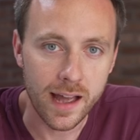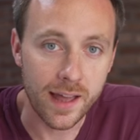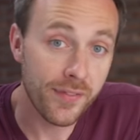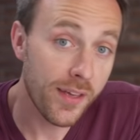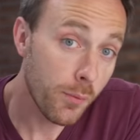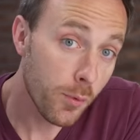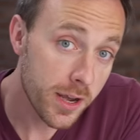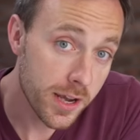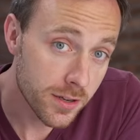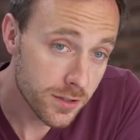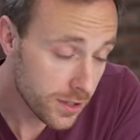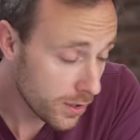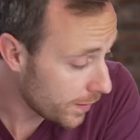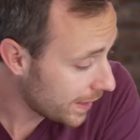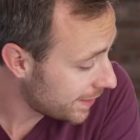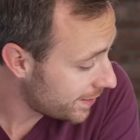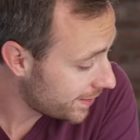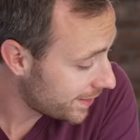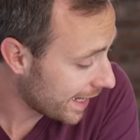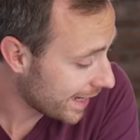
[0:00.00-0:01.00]
And then what you can do
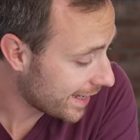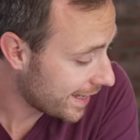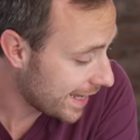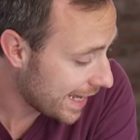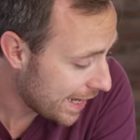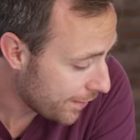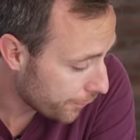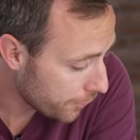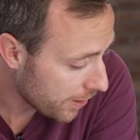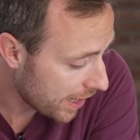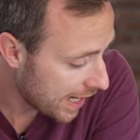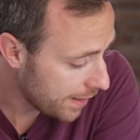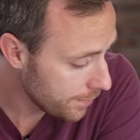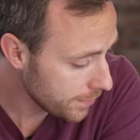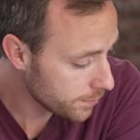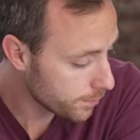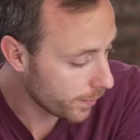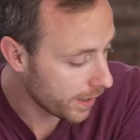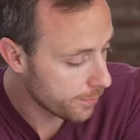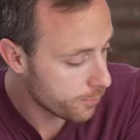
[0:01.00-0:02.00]
is set
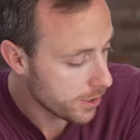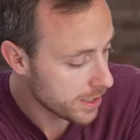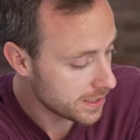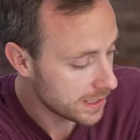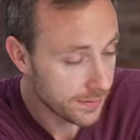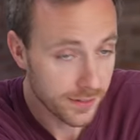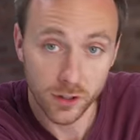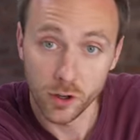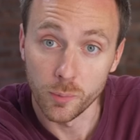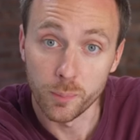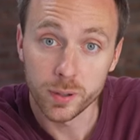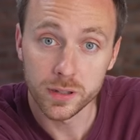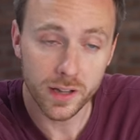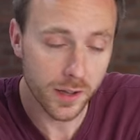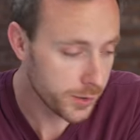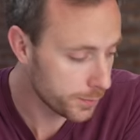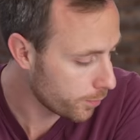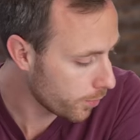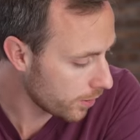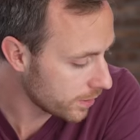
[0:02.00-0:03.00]
keyframes by pressing the little
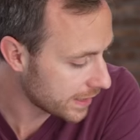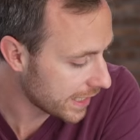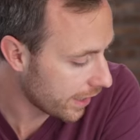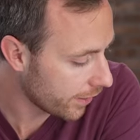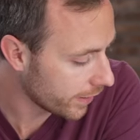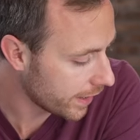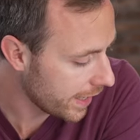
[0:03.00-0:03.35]
plus button down